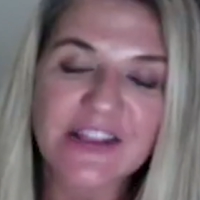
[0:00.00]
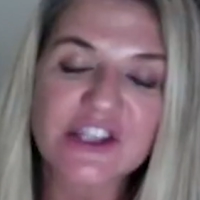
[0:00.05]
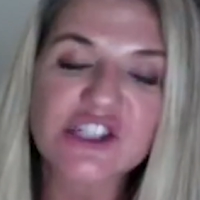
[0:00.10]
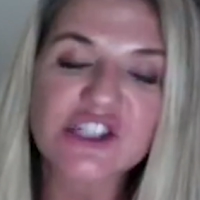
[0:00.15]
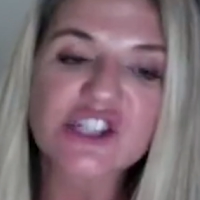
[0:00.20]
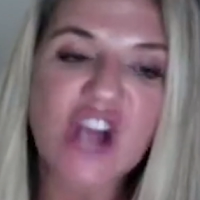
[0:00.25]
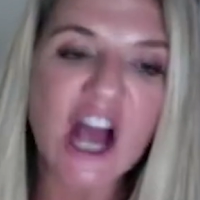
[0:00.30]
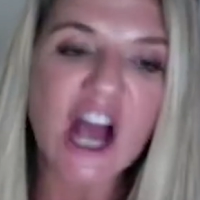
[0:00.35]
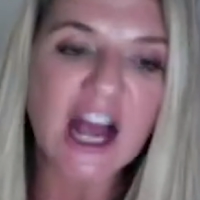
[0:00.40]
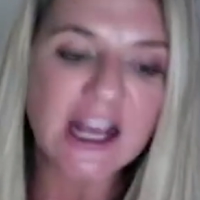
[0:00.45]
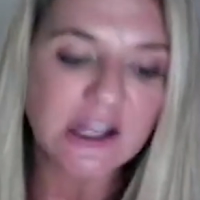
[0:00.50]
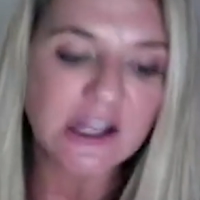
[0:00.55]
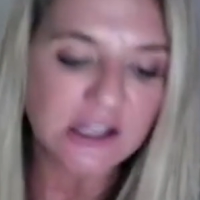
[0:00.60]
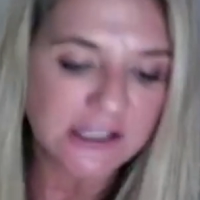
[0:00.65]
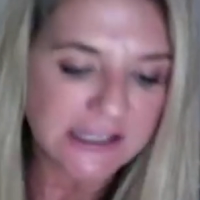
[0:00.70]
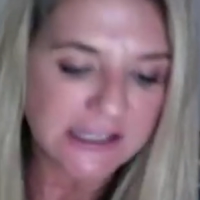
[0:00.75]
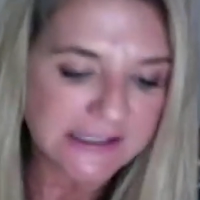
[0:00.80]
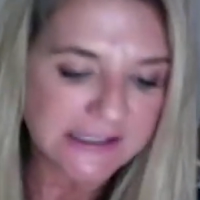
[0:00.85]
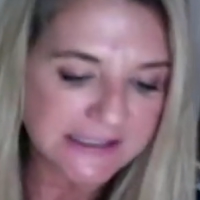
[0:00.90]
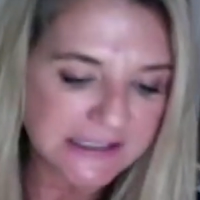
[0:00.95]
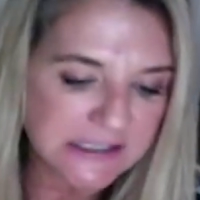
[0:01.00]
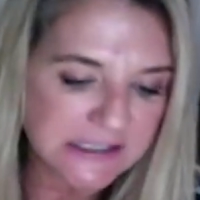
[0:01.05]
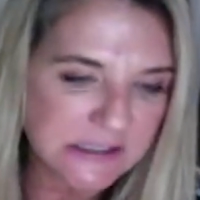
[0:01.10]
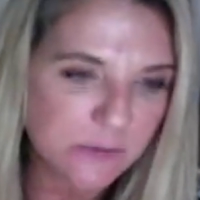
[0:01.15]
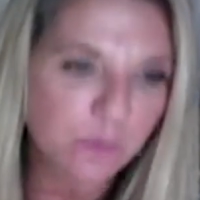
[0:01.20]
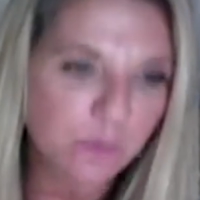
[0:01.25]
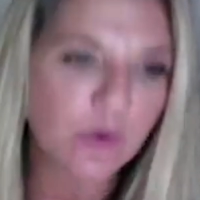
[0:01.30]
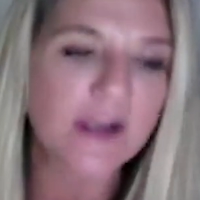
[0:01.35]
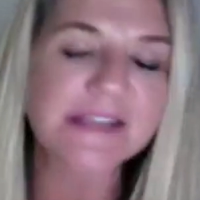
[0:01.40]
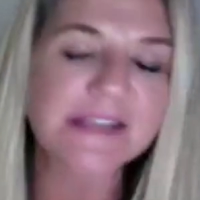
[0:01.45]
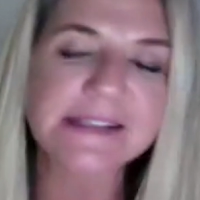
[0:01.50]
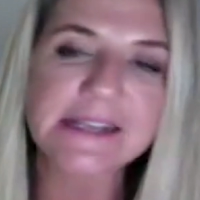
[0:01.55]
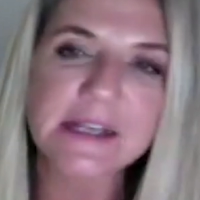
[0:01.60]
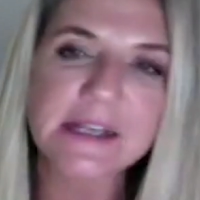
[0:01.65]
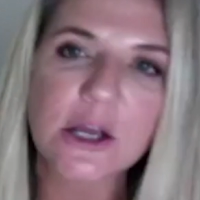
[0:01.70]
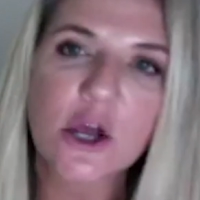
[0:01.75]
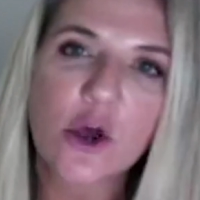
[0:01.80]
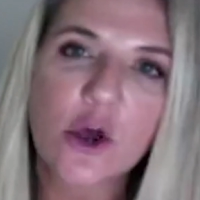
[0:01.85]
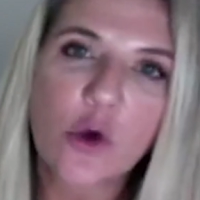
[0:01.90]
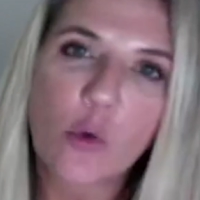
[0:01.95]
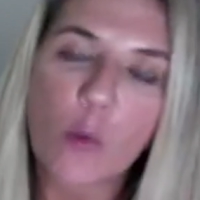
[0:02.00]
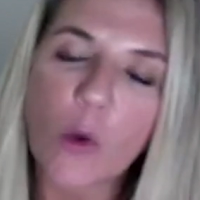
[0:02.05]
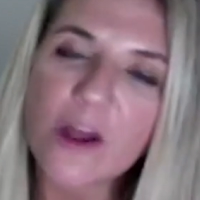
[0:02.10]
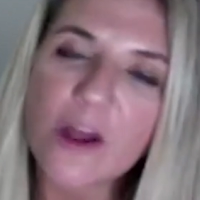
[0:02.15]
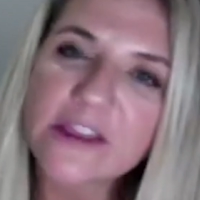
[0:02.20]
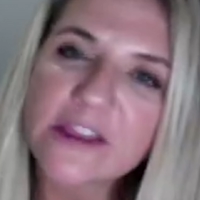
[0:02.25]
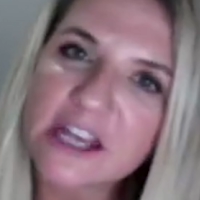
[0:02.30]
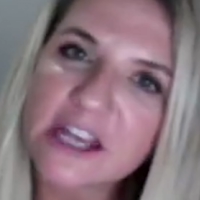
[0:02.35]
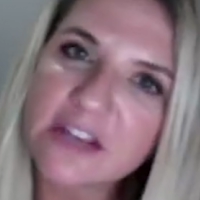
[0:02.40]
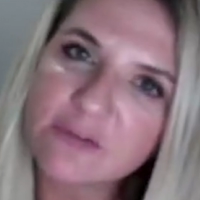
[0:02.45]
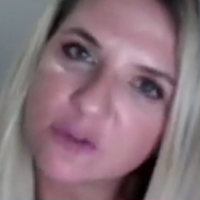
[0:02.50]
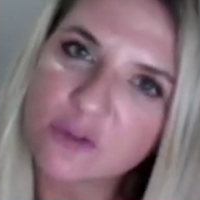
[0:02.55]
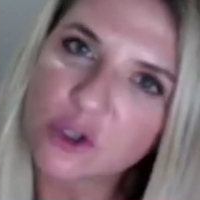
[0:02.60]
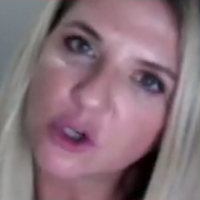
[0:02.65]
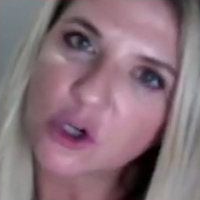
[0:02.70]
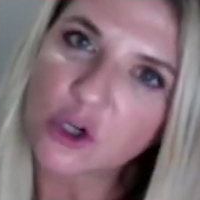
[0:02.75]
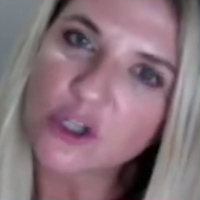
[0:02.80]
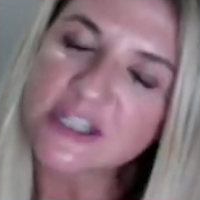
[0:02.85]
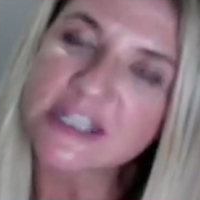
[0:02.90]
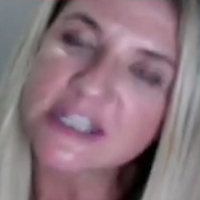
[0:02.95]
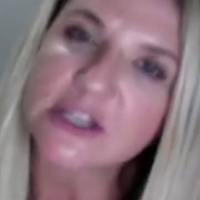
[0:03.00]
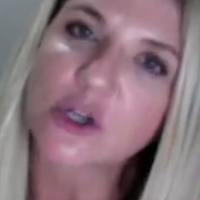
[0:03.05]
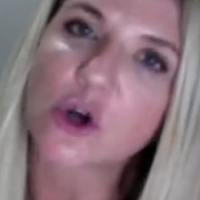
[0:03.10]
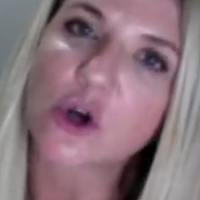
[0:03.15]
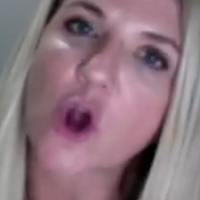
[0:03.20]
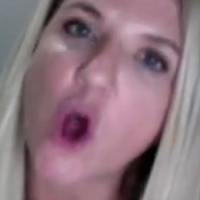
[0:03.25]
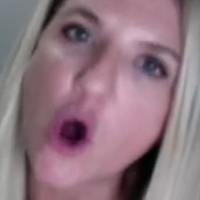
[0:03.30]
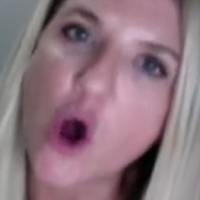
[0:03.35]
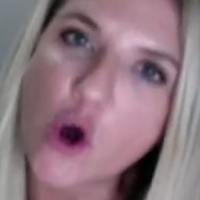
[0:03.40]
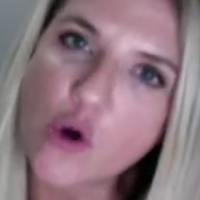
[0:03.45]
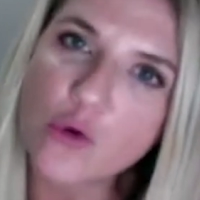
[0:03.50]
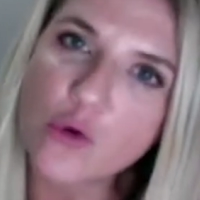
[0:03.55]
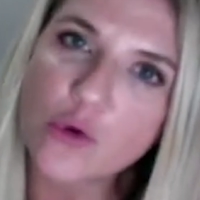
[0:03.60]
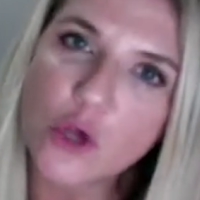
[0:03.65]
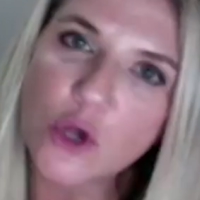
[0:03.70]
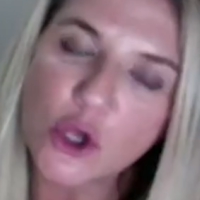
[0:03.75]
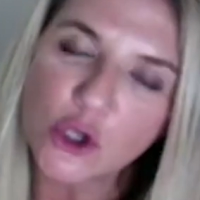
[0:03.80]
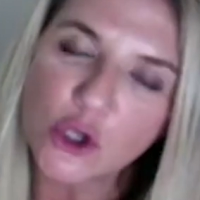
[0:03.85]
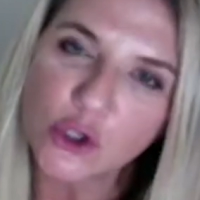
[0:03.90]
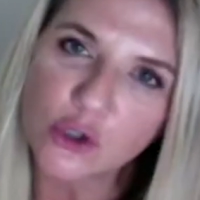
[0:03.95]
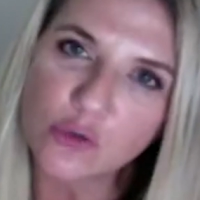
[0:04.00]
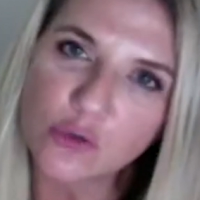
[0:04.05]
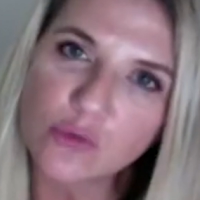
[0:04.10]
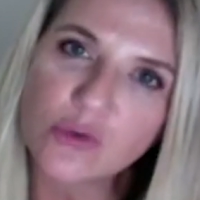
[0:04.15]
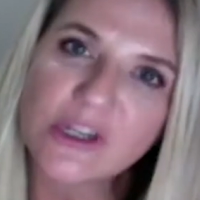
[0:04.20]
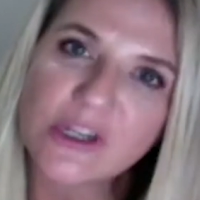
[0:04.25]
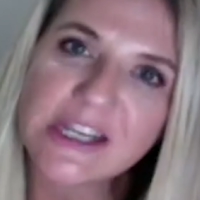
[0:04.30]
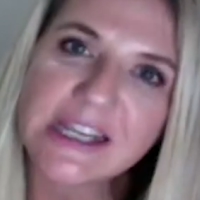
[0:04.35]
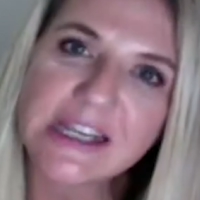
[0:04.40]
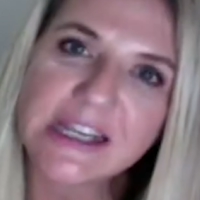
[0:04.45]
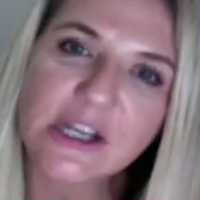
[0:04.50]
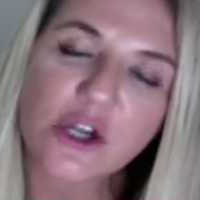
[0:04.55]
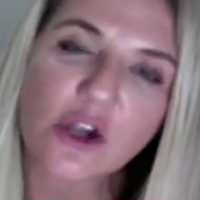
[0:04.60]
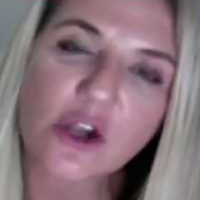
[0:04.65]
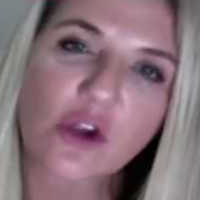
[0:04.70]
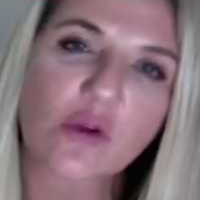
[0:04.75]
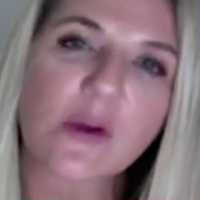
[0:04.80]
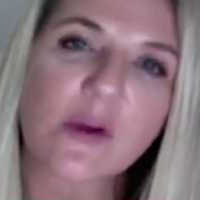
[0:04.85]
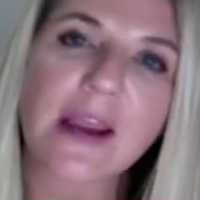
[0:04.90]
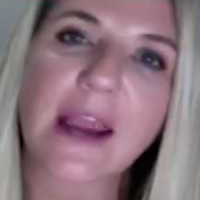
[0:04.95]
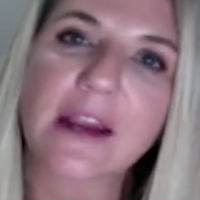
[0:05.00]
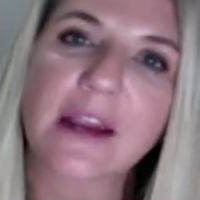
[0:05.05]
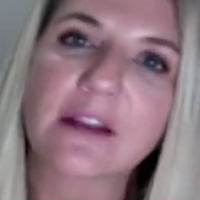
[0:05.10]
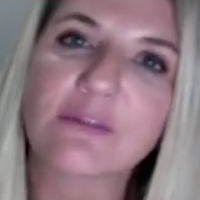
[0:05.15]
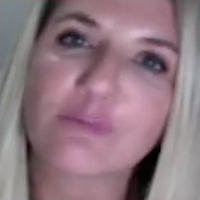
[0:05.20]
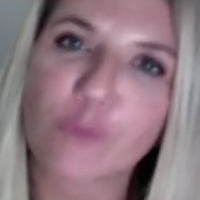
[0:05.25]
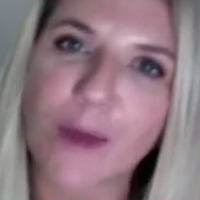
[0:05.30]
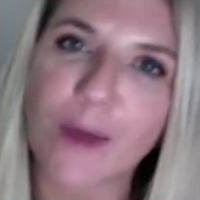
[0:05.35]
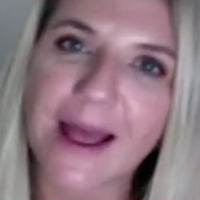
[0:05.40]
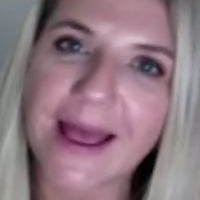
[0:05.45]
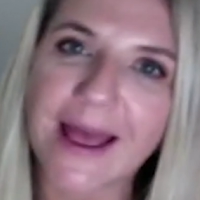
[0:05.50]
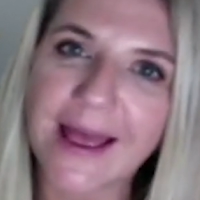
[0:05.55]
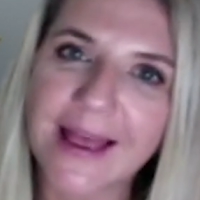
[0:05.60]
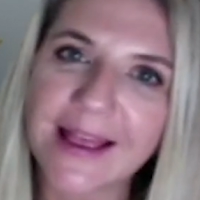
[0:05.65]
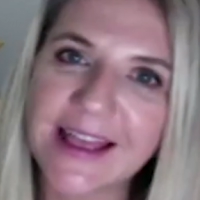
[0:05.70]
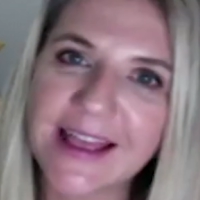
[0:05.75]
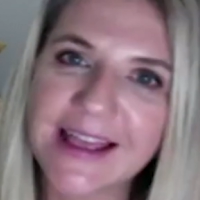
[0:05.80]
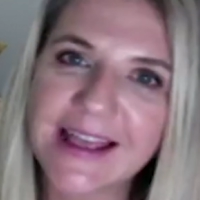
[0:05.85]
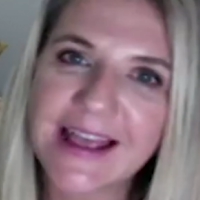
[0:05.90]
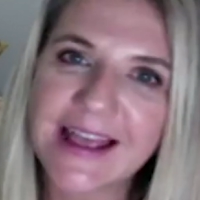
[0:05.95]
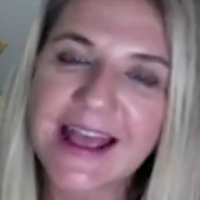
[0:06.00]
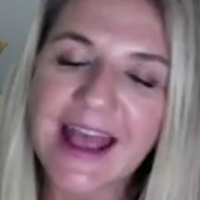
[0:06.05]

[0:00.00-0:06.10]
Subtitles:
The child is expressing what they've learned in their own unique, creative way,